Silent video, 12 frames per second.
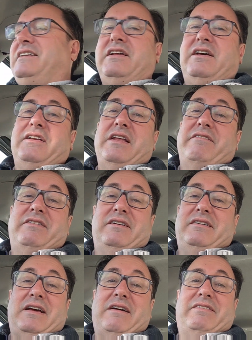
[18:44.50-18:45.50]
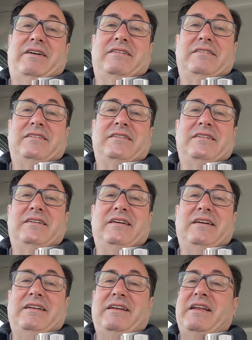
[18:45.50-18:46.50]
Ne- never, ever,
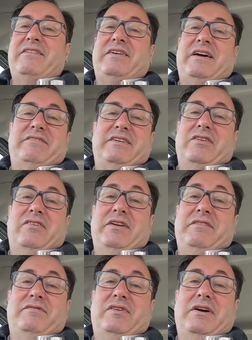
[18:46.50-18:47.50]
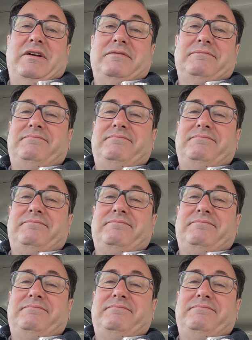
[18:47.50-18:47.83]
never, ever got an invite.